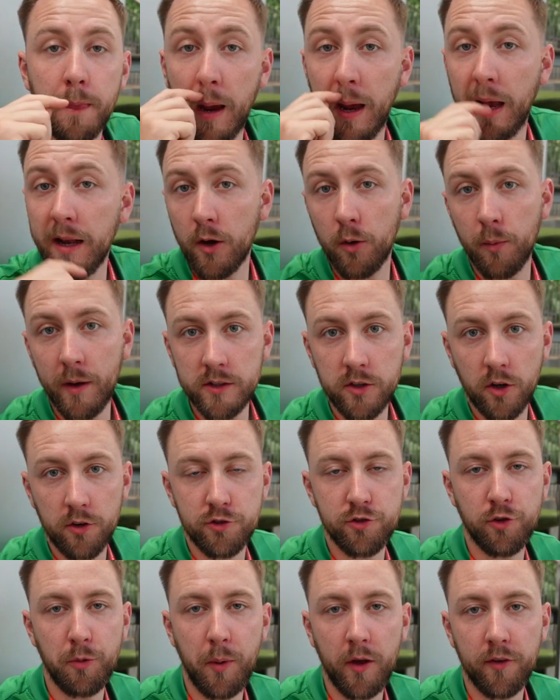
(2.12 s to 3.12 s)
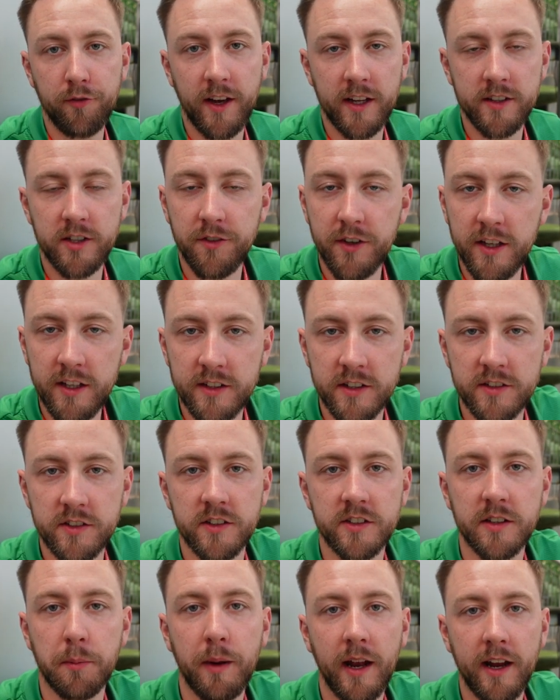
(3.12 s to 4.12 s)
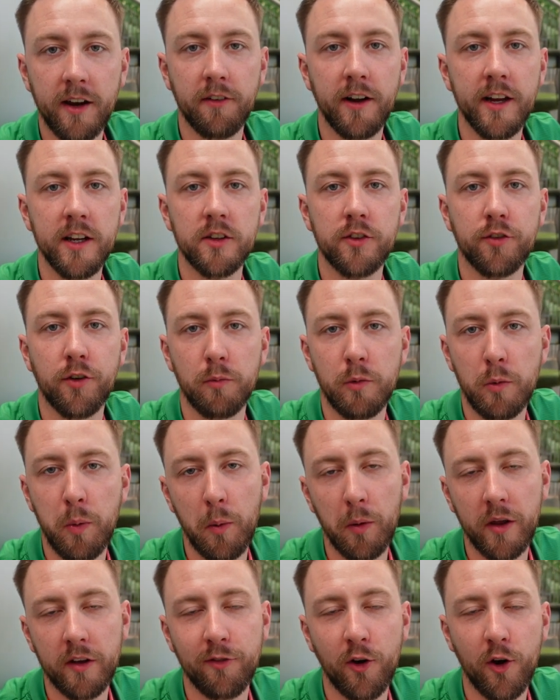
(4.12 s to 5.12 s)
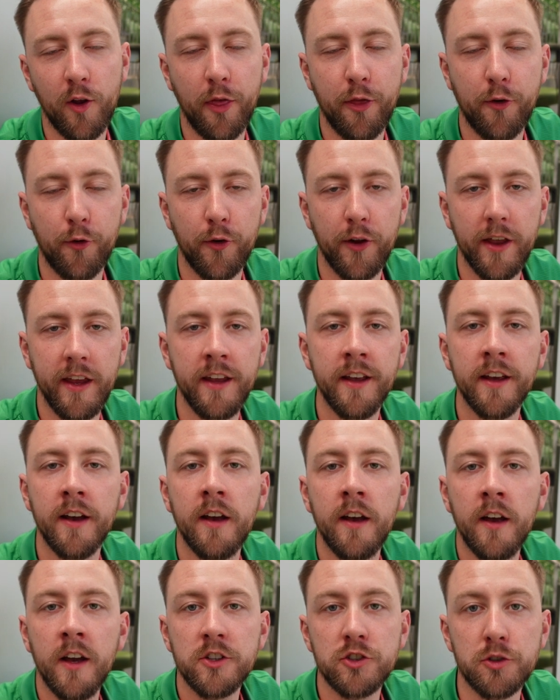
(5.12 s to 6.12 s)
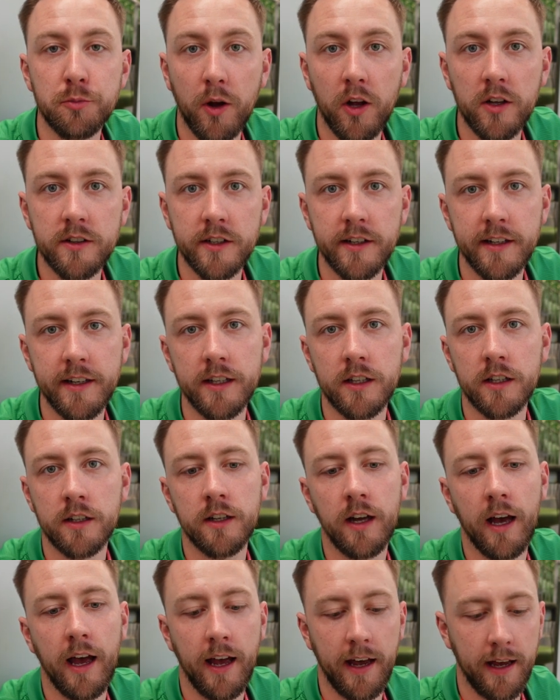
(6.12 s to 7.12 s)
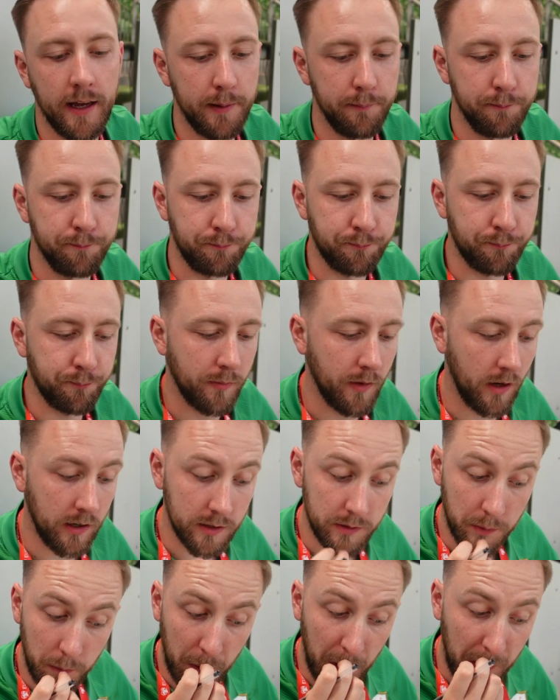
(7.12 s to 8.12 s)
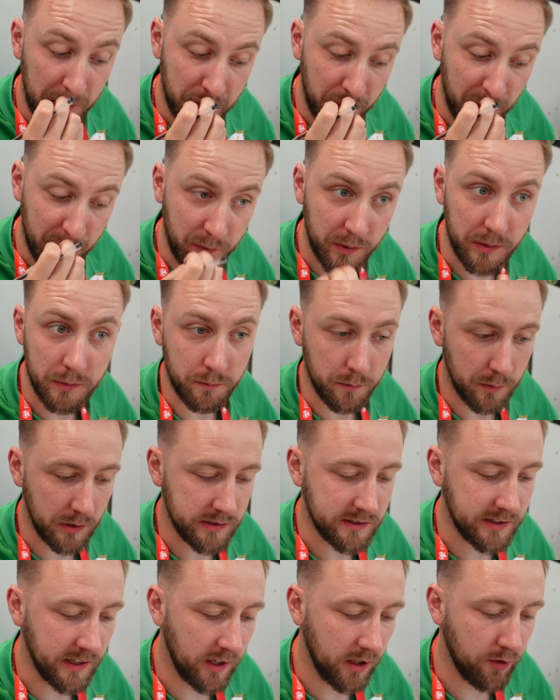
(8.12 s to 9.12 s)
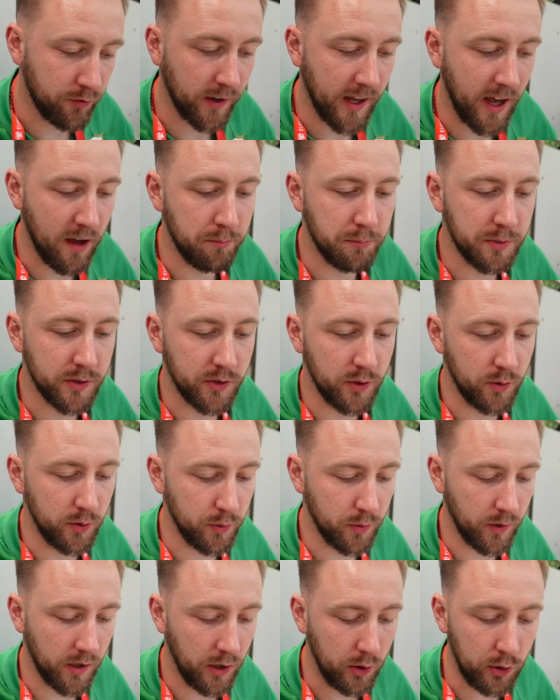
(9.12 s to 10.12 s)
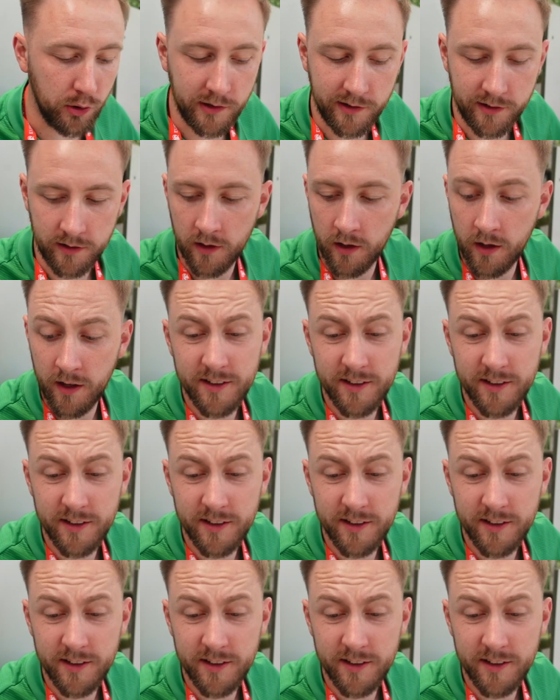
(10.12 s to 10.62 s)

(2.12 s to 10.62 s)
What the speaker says: Hello, North Irish Football Fan TV. This is the player ratings from Republic of Ireland 3, Gibraltar 0. I suppose we'll start off with Gavin Bazunu in goals.